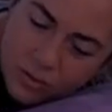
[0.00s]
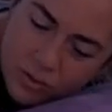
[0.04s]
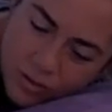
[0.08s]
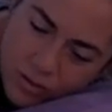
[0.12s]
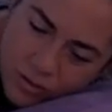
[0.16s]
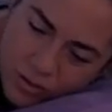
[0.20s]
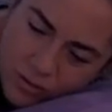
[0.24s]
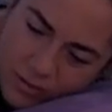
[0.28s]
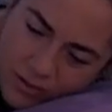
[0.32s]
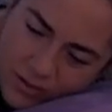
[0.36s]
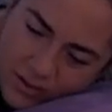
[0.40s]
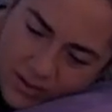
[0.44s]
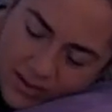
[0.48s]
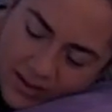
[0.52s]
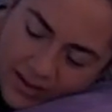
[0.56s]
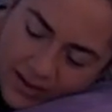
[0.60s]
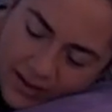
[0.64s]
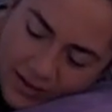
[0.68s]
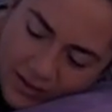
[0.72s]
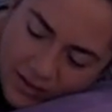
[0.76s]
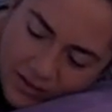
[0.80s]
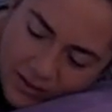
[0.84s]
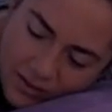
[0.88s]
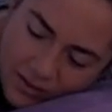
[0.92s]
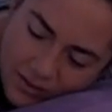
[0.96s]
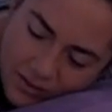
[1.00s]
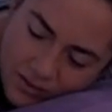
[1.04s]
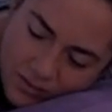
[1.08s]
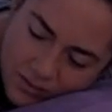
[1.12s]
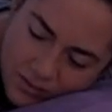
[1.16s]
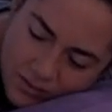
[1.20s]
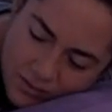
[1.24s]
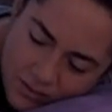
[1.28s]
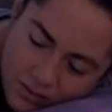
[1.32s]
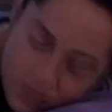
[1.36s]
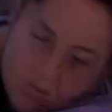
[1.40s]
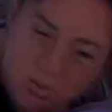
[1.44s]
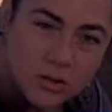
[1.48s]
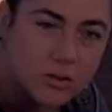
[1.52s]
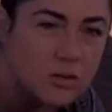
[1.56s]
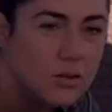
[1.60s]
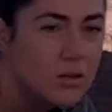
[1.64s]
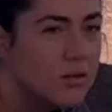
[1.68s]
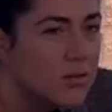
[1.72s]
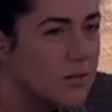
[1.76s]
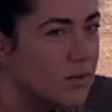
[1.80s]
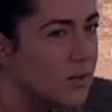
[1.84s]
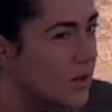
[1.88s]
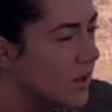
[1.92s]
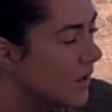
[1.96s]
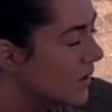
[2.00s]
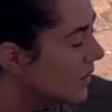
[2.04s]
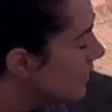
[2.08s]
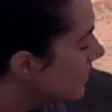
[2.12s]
too intense, you just look in the